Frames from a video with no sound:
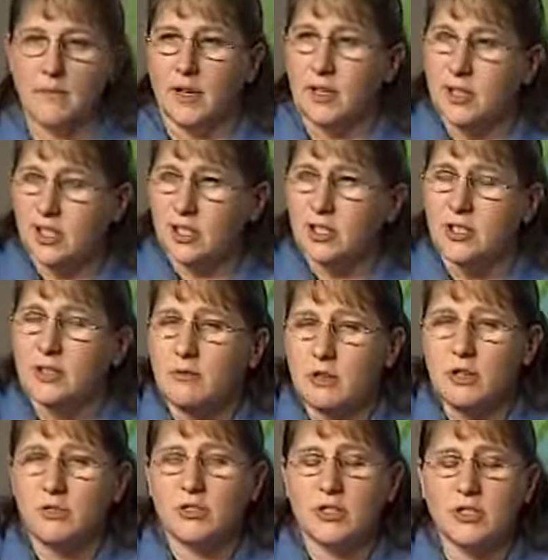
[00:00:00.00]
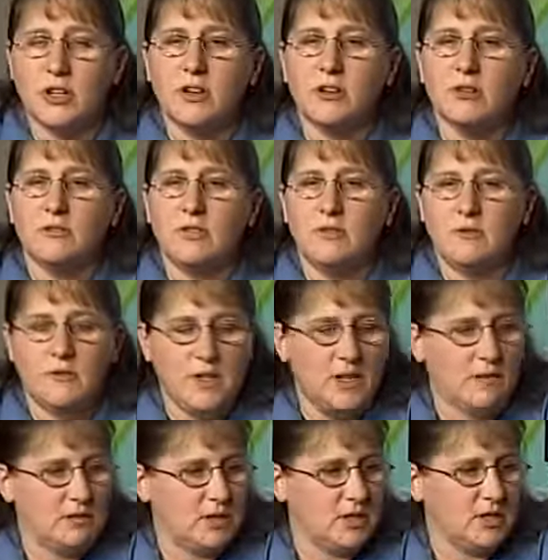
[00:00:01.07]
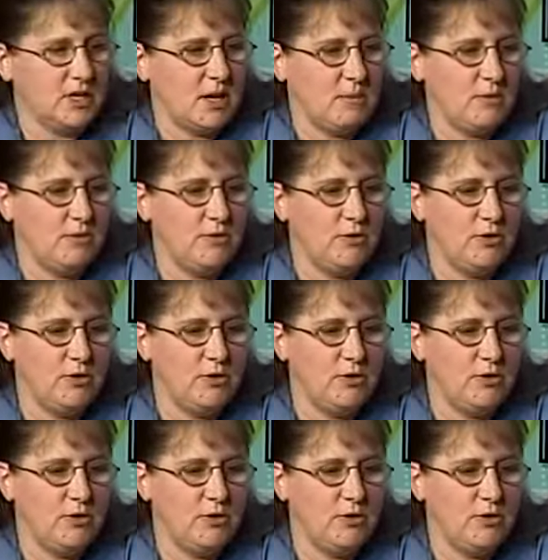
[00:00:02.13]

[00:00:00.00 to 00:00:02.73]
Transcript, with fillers: Initially, when you start doing feeding with this type of food,